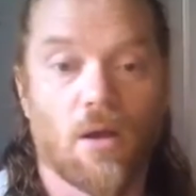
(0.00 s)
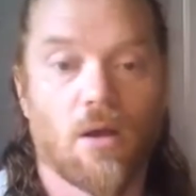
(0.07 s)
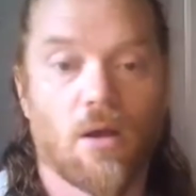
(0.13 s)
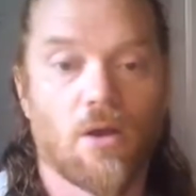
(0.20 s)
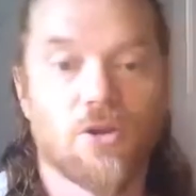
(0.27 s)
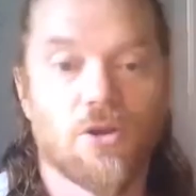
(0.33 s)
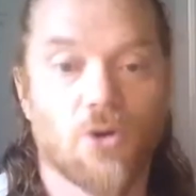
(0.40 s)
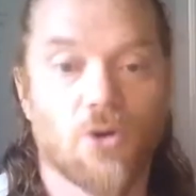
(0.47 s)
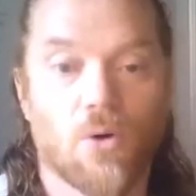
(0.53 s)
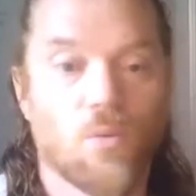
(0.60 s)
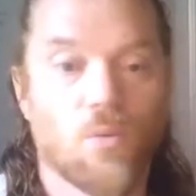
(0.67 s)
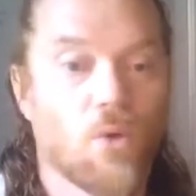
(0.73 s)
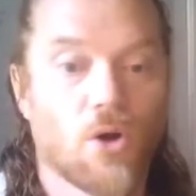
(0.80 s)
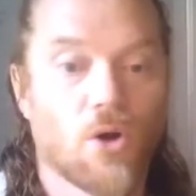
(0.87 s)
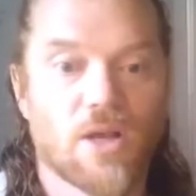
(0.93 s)
you know,
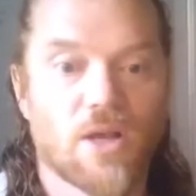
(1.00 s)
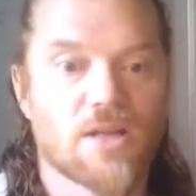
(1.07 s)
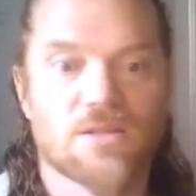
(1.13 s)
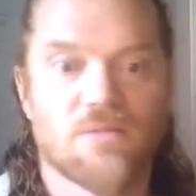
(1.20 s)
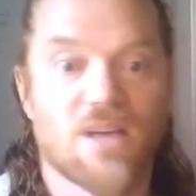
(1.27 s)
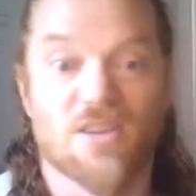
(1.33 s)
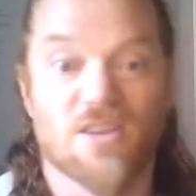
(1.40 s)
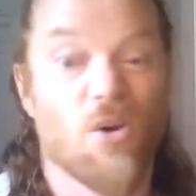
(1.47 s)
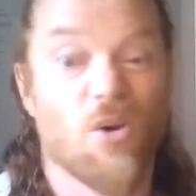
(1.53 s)
work as an